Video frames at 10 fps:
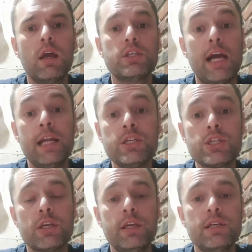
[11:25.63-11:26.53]

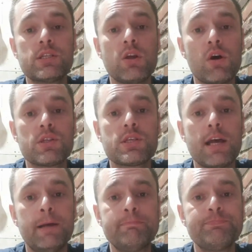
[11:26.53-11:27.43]
challenge, he starts
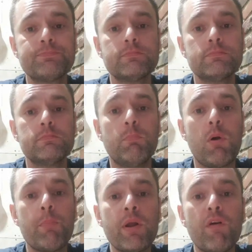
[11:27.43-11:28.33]

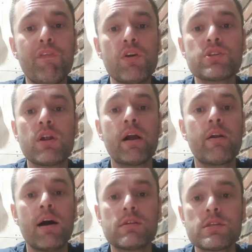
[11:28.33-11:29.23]
popping off first strike
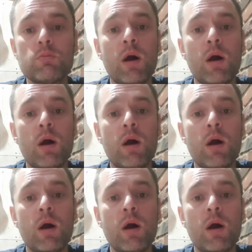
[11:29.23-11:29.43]
rounds.